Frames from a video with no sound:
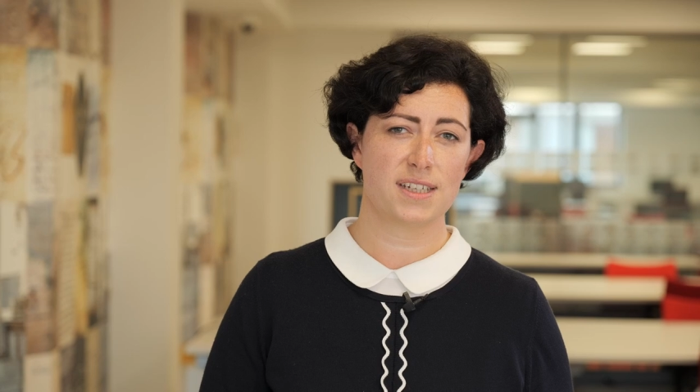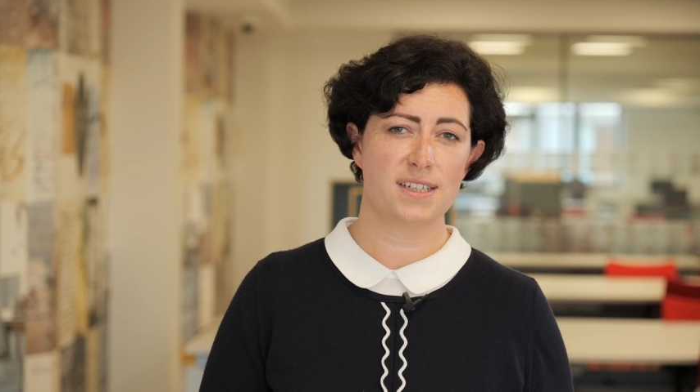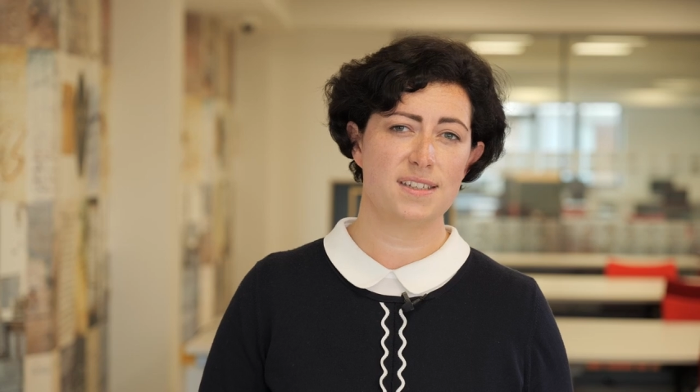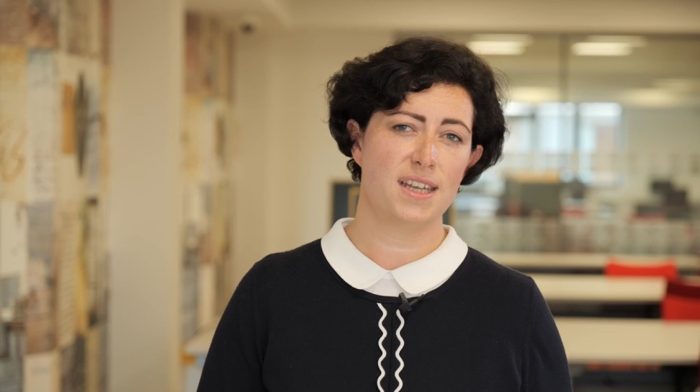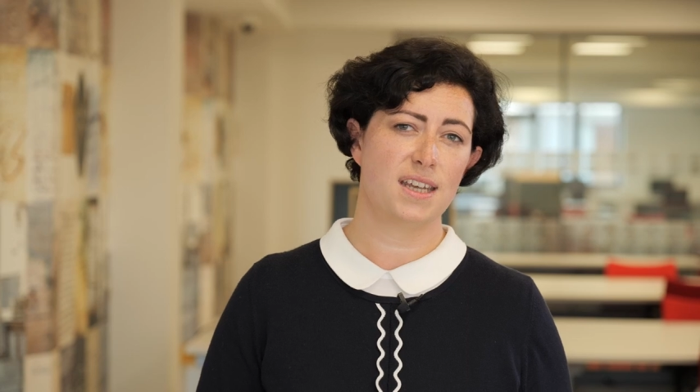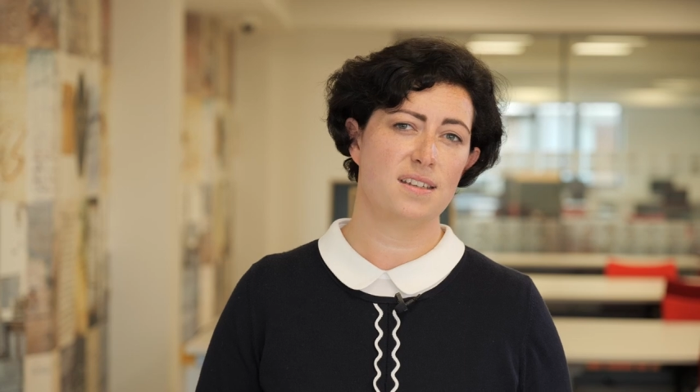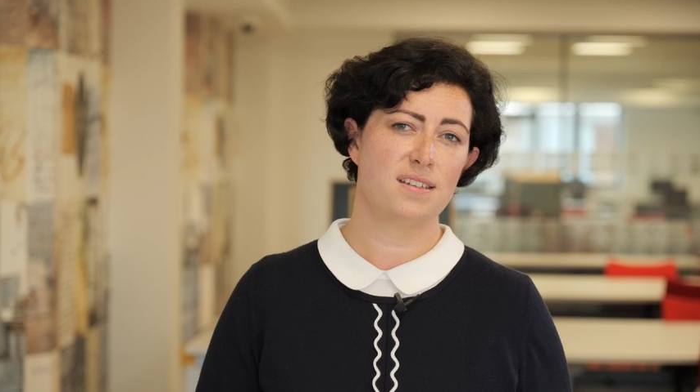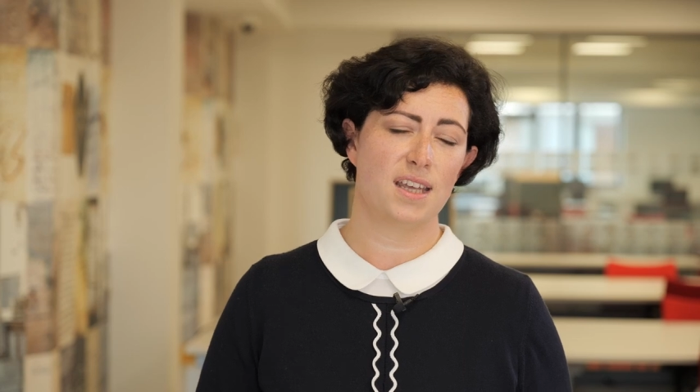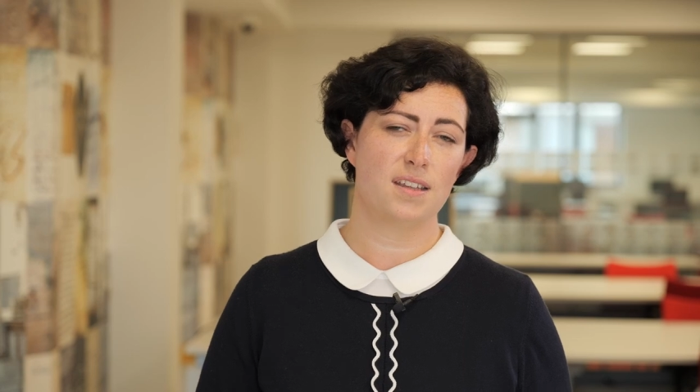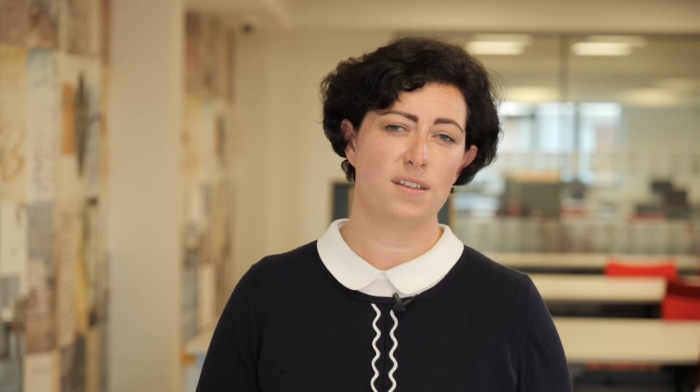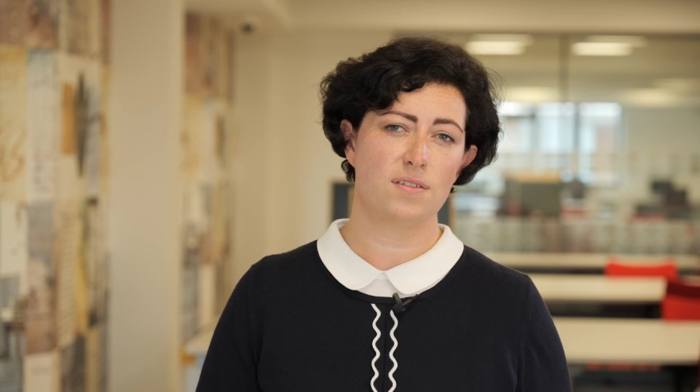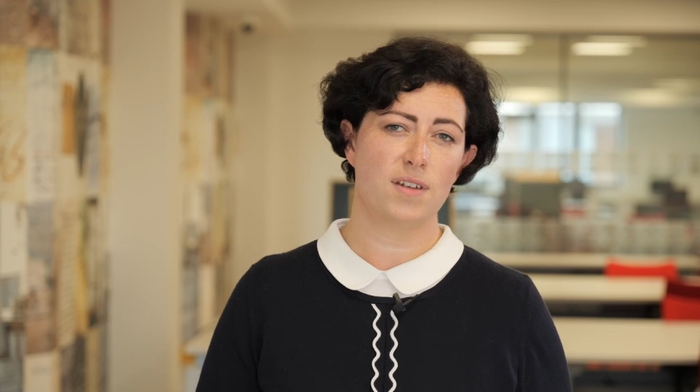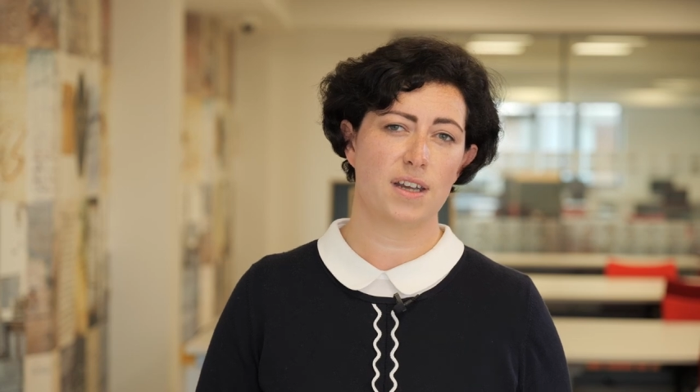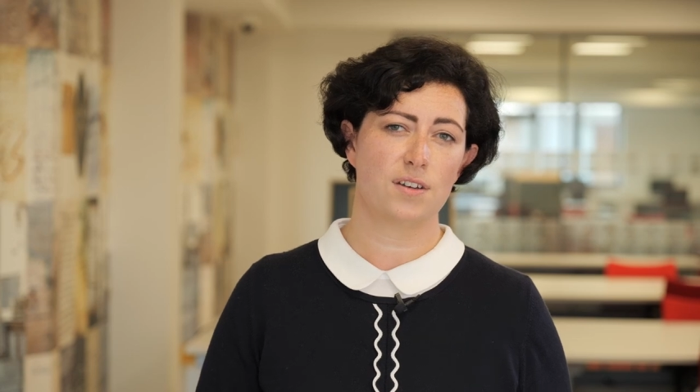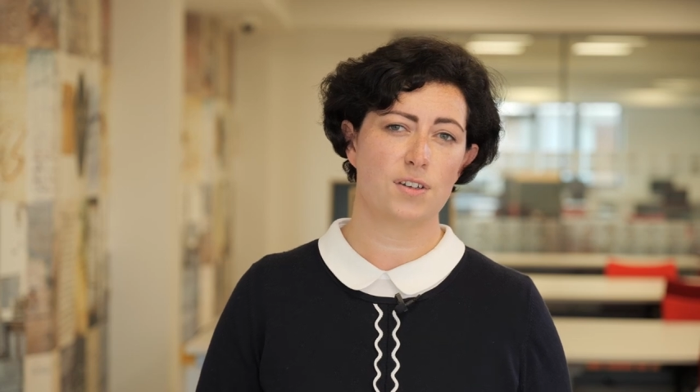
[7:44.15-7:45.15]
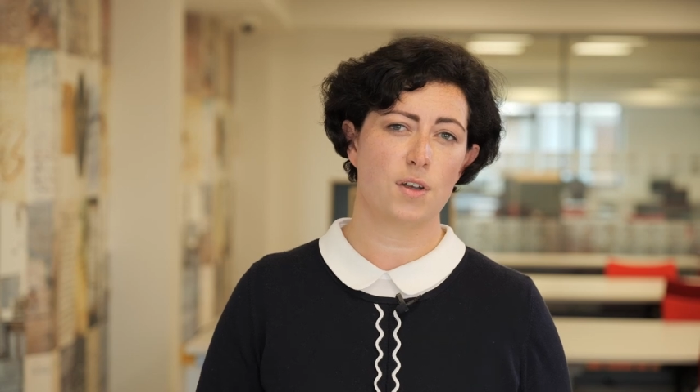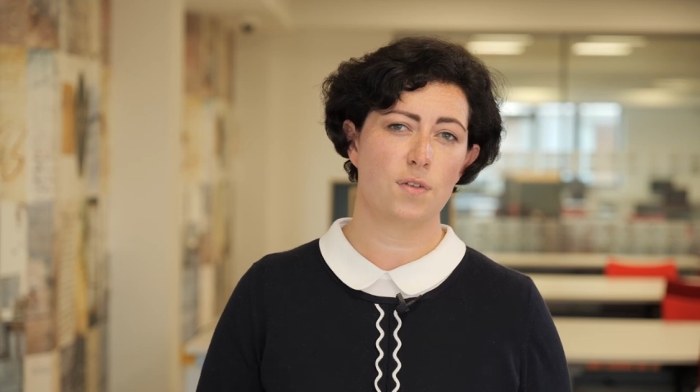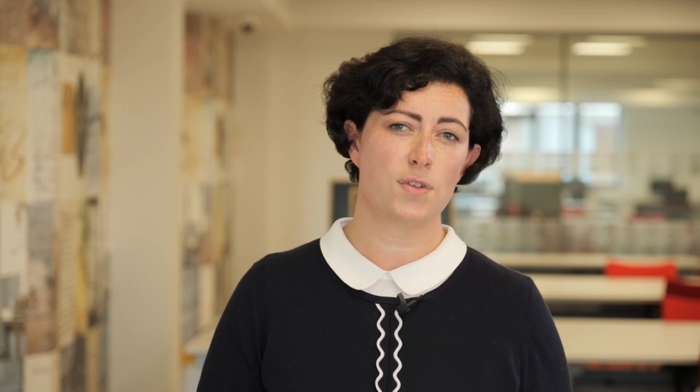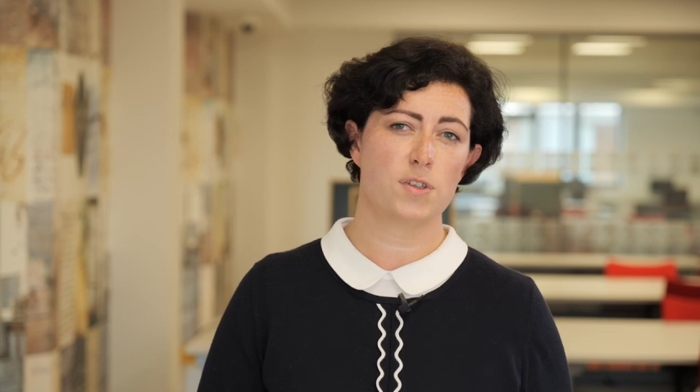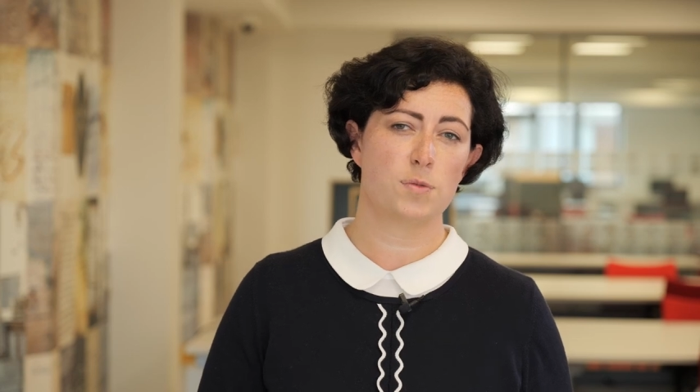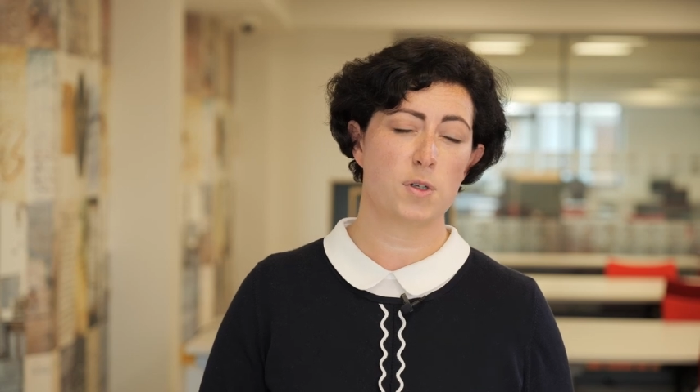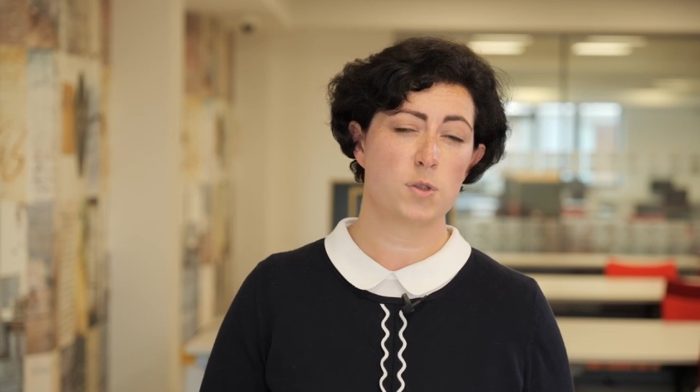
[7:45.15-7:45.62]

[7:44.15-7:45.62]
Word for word: contained in the Record Office,